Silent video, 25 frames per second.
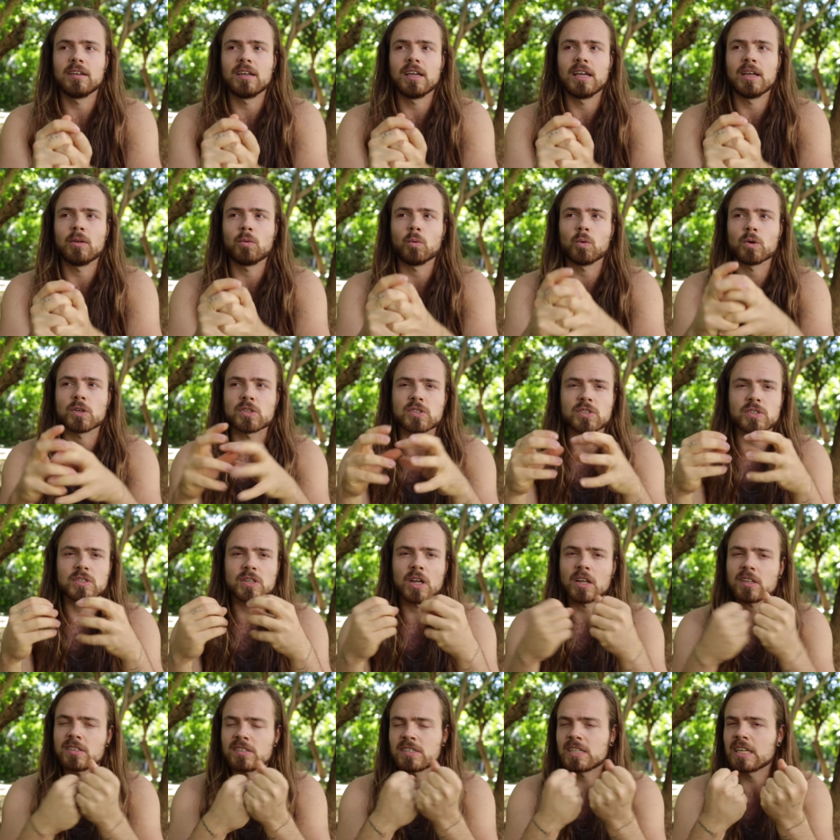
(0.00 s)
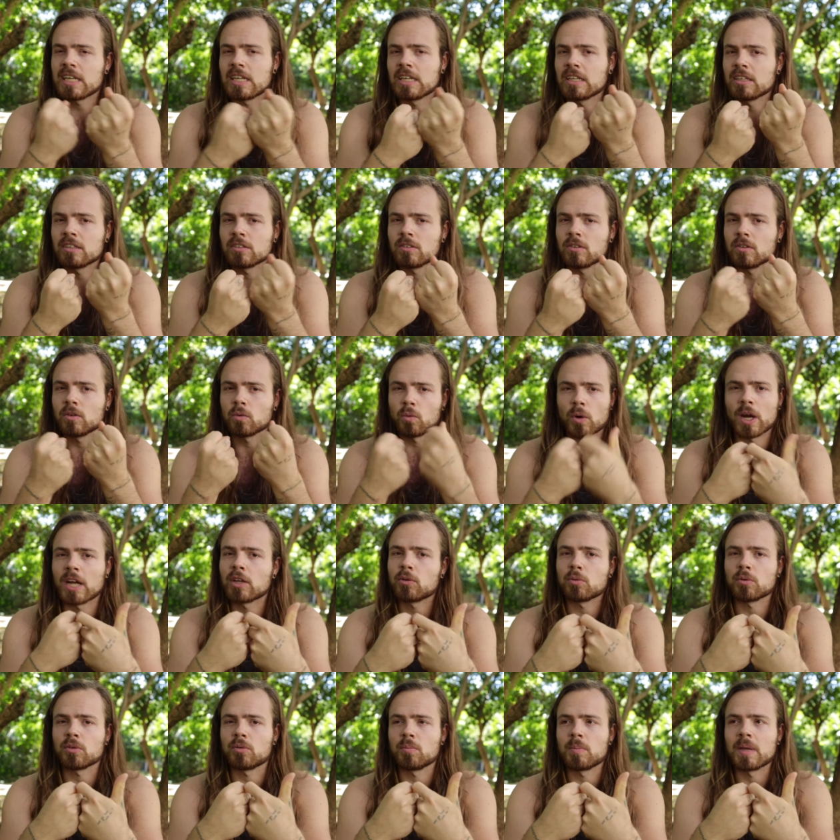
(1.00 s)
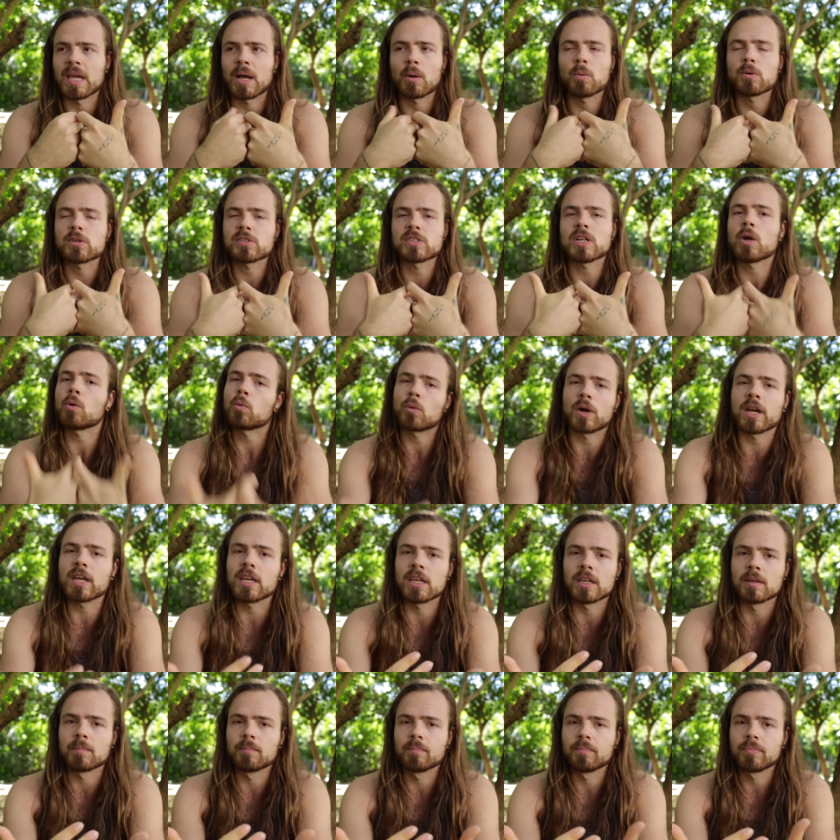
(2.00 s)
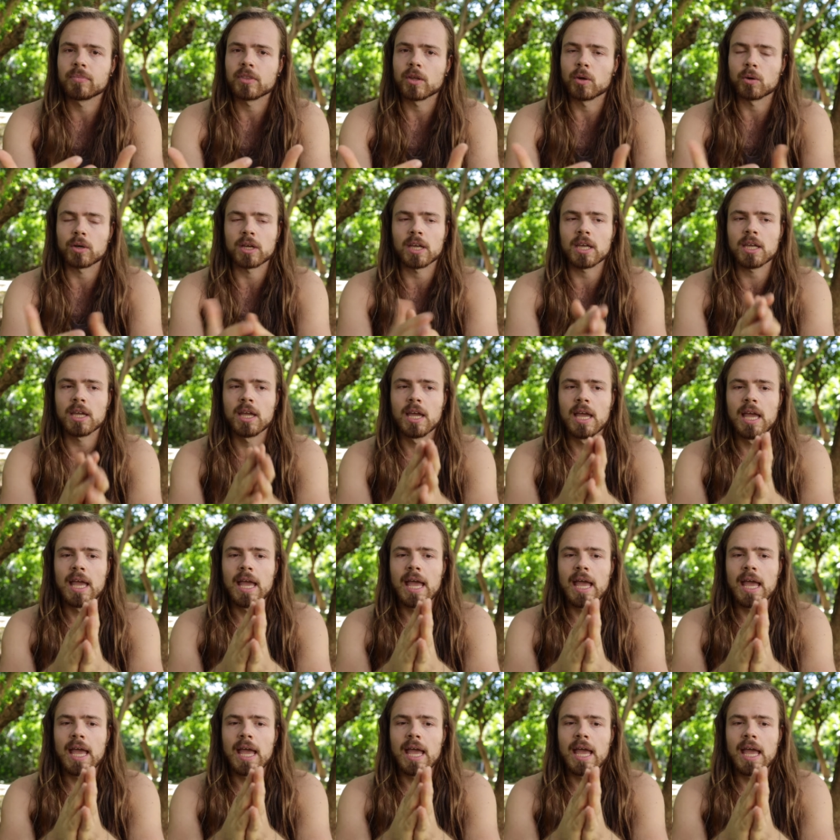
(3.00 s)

it was not sitting right with me. I was not ready, okay?